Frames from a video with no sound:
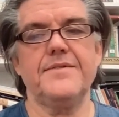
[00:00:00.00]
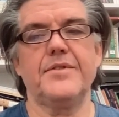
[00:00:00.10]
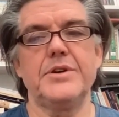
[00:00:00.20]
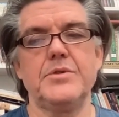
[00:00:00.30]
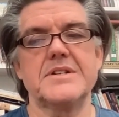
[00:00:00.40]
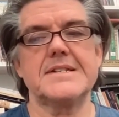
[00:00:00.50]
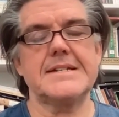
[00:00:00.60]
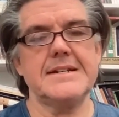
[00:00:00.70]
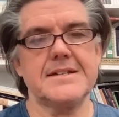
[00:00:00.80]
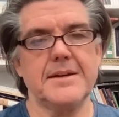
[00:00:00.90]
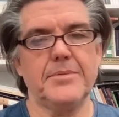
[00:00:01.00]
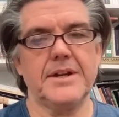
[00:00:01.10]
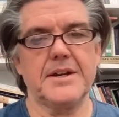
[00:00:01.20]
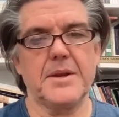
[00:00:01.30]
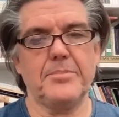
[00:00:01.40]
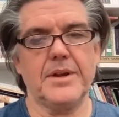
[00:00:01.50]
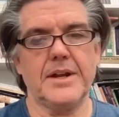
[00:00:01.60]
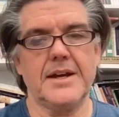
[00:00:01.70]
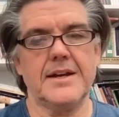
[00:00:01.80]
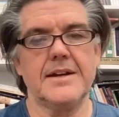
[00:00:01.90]
for you to see something in the
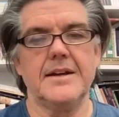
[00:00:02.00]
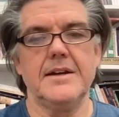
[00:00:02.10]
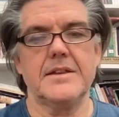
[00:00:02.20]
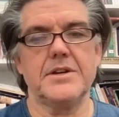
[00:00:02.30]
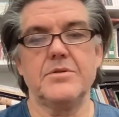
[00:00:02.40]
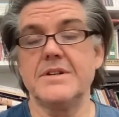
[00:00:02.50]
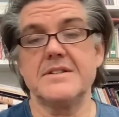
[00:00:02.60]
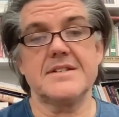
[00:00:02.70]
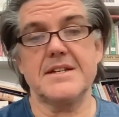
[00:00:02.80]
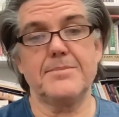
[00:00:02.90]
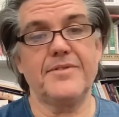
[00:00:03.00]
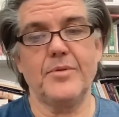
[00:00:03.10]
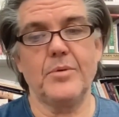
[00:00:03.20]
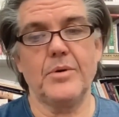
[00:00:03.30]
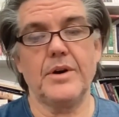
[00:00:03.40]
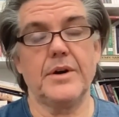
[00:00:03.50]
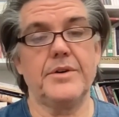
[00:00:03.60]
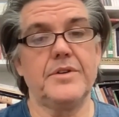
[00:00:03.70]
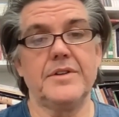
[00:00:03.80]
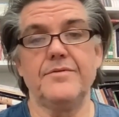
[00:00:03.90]
play that you didn't see before or
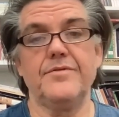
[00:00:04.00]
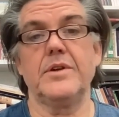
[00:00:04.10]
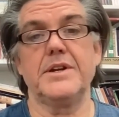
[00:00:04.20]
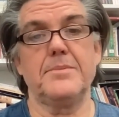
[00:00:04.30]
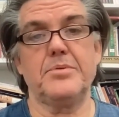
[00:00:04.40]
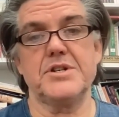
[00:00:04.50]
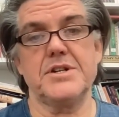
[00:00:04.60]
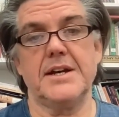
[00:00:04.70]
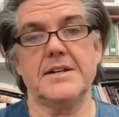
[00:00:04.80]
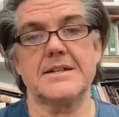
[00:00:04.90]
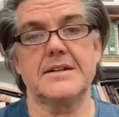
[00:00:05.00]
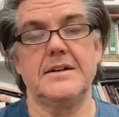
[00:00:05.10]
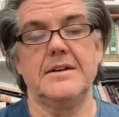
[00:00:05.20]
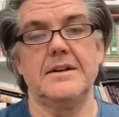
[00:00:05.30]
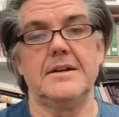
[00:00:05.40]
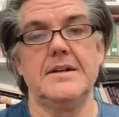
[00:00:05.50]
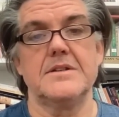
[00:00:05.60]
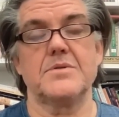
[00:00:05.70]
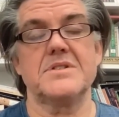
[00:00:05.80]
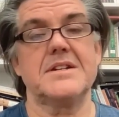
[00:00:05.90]
you didn't fully appreciate.
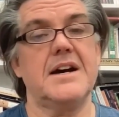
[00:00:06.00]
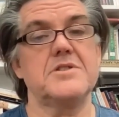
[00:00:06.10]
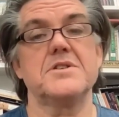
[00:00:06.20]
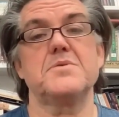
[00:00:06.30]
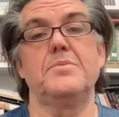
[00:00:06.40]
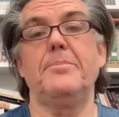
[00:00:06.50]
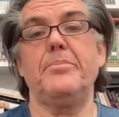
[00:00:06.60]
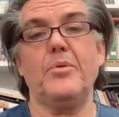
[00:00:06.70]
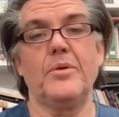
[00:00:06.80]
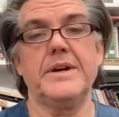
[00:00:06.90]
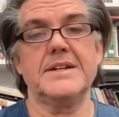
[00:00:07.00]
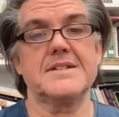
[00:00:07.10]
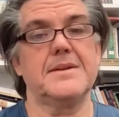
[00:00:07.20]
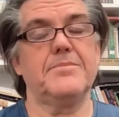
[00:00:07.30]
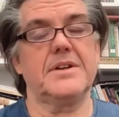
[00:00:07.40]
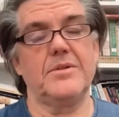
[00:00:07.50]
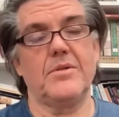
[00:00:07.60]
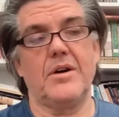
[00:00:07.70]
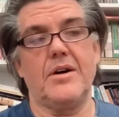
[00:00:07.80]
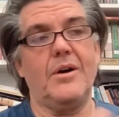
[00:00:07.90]
So it's not just reporting something
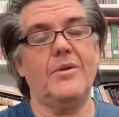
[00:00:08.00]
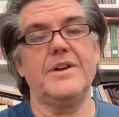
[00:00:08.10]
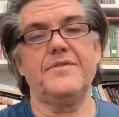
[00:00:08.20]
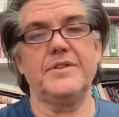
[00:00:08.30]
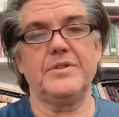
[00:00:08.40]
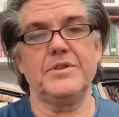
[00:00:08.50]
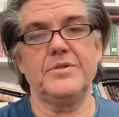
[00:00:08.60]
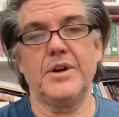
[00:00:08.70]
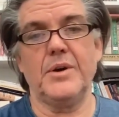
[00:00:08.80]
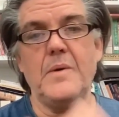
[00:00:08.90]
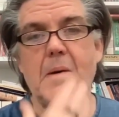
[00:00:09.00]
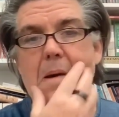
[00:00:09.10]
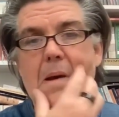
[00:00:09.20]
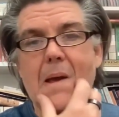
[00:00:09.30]
you already feel you know.